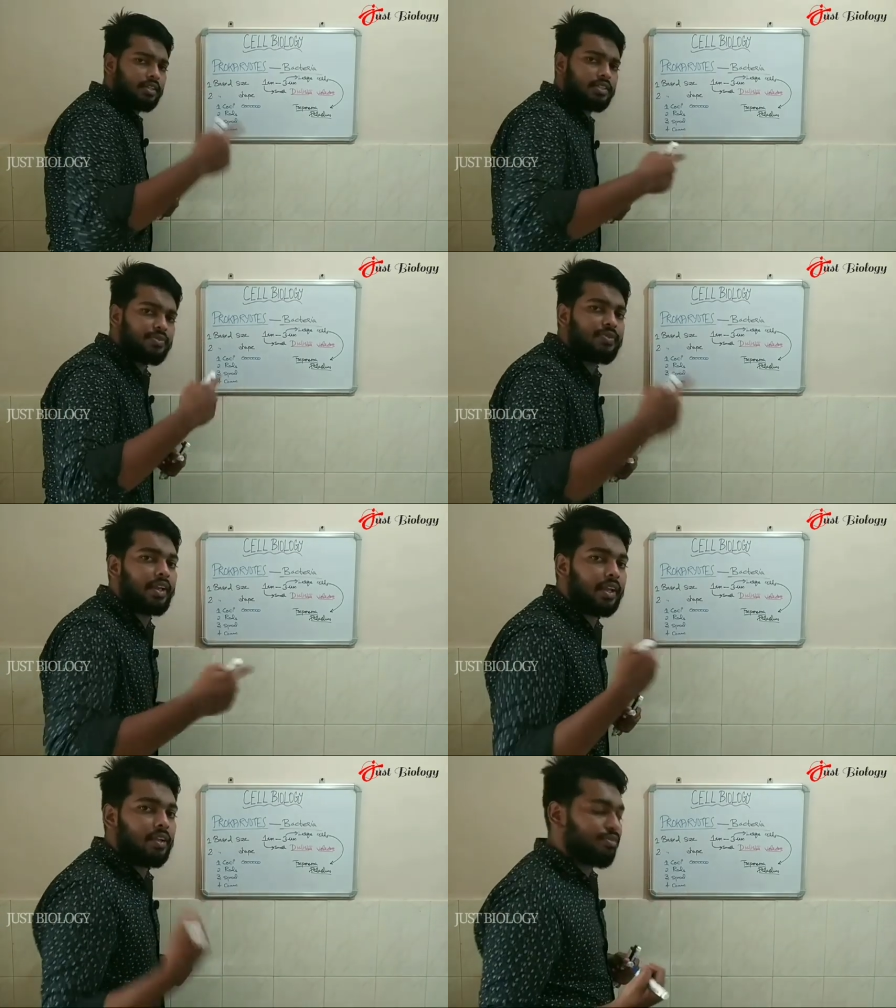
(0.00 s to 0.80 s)

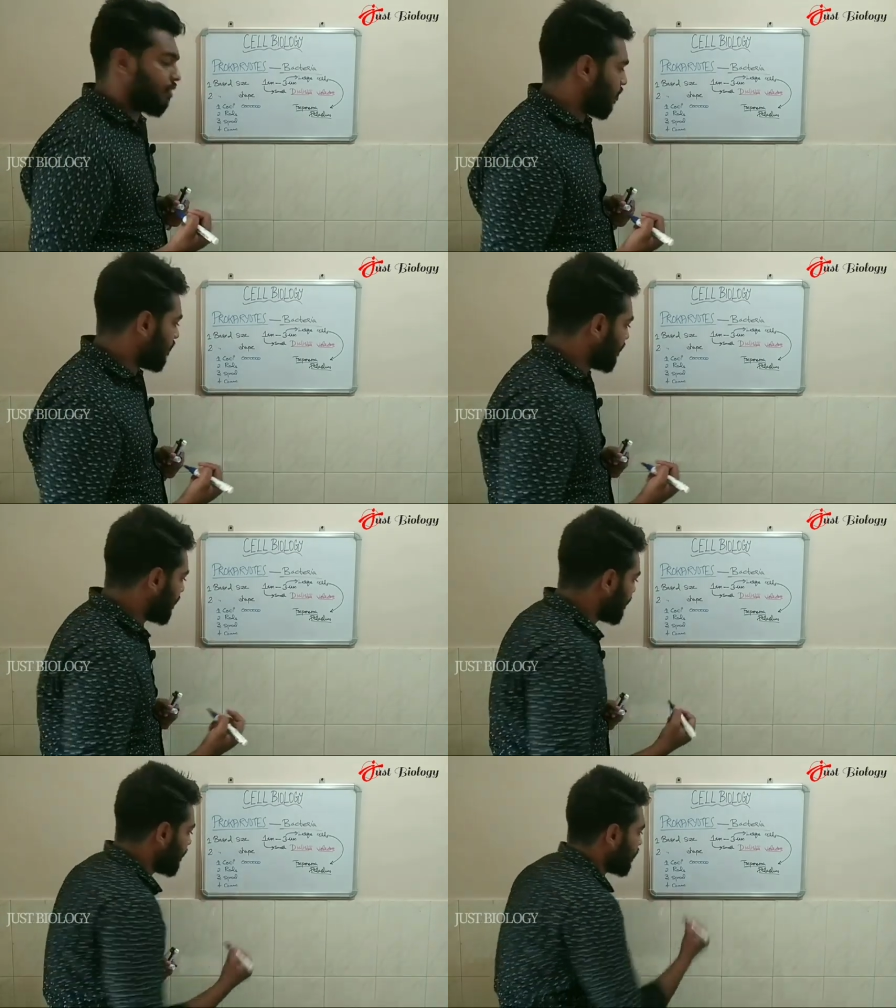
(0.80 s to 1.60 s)
spherical form.
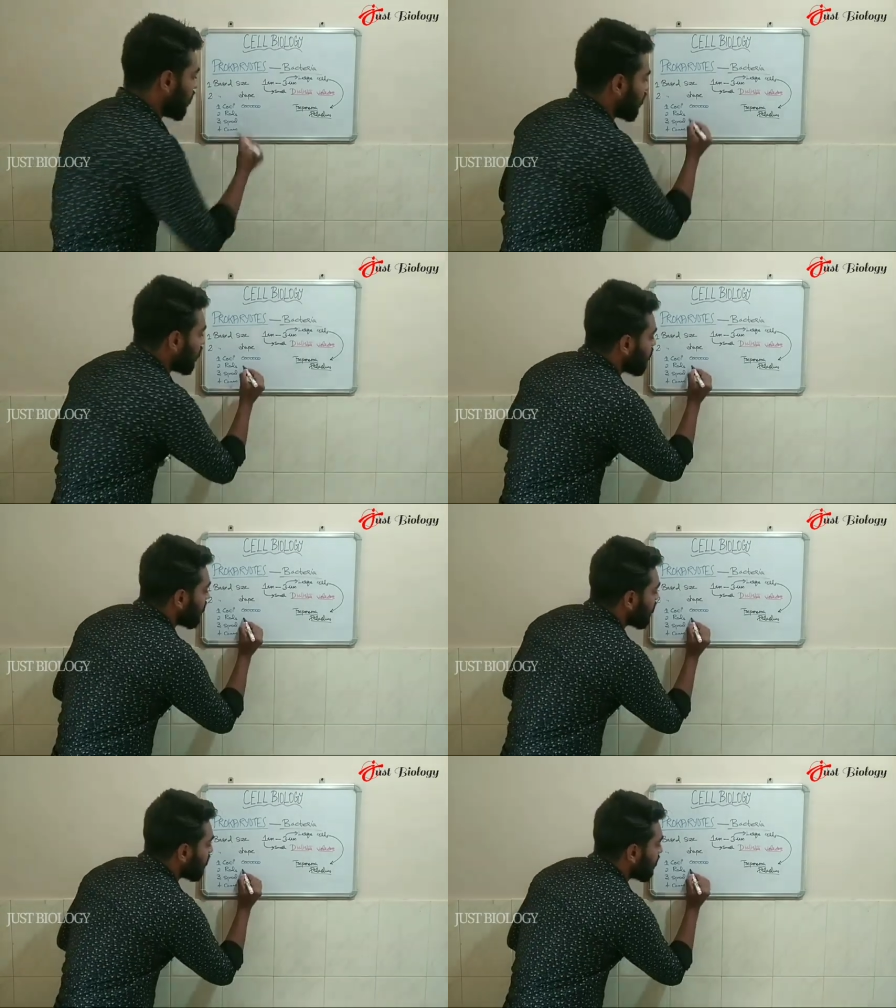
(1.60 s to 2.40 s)

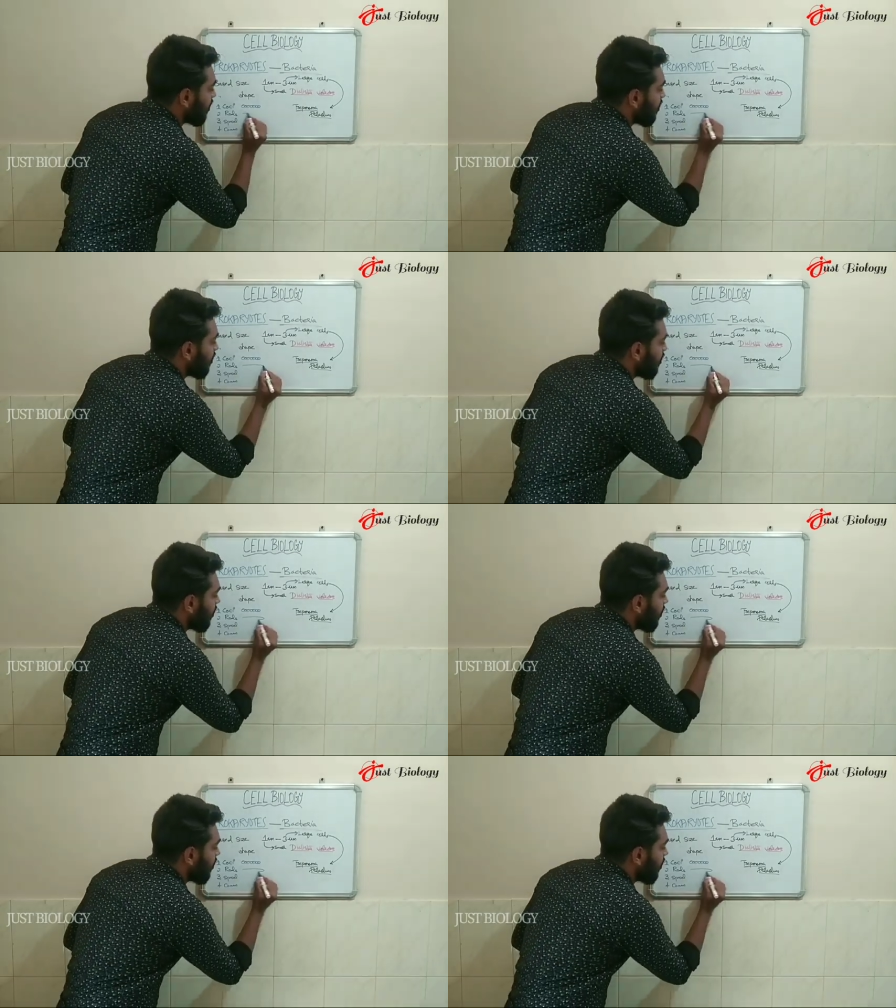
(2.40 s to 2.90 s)
Rod,